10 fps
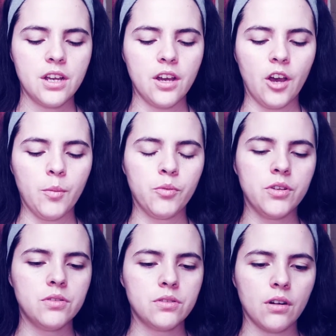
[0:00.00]
up what you
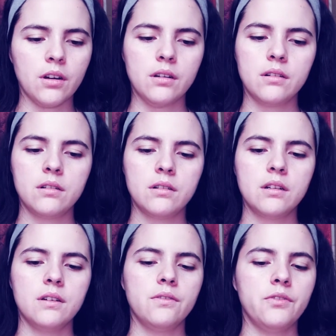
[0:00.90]
start.
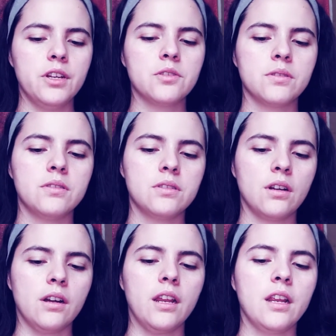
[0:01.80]
Finish what you
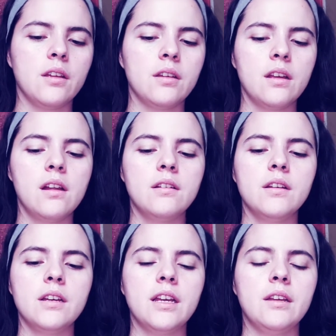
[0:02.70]
start, and
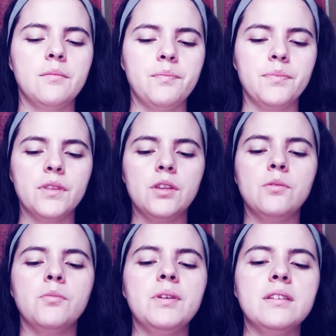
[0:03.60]
you
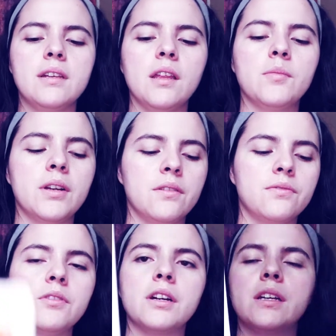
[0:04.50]
will be celebrated
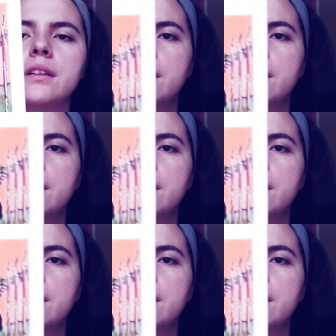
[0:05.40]
for it.